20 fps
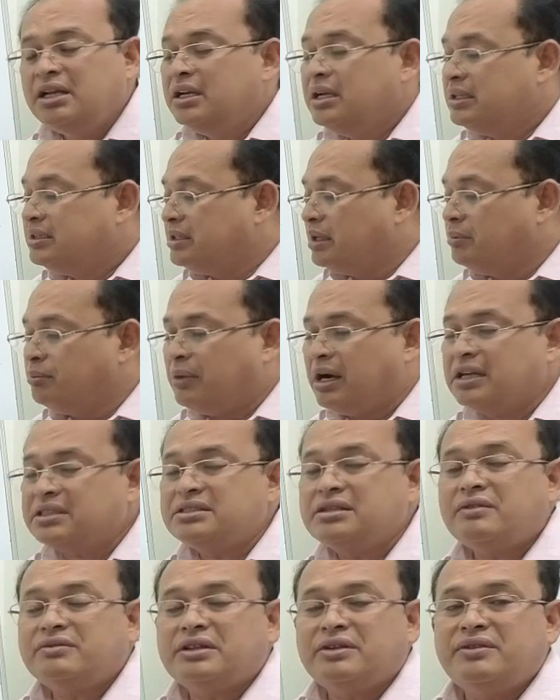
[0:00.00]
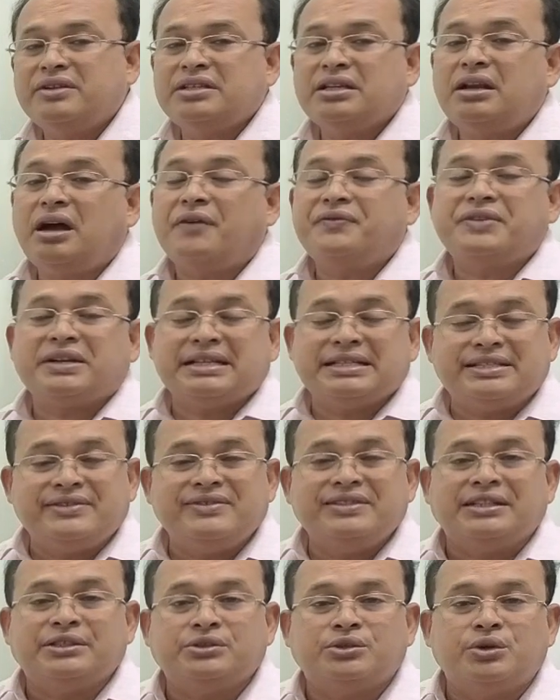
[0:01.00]
The master of the vessel, after receiving
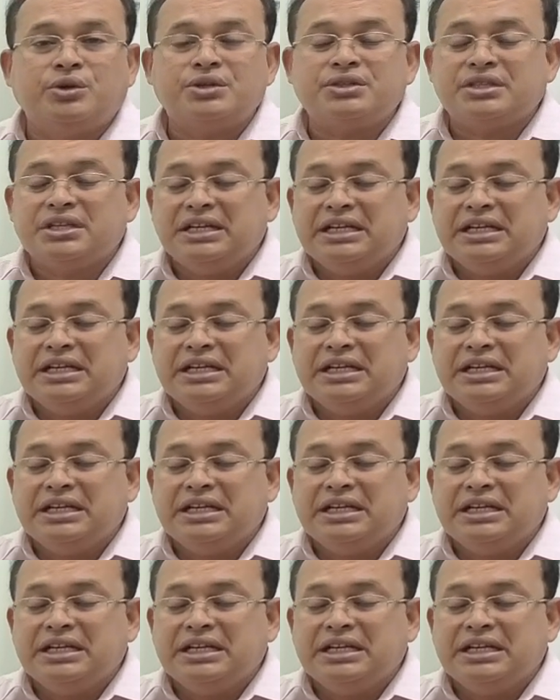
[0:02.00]
the goods,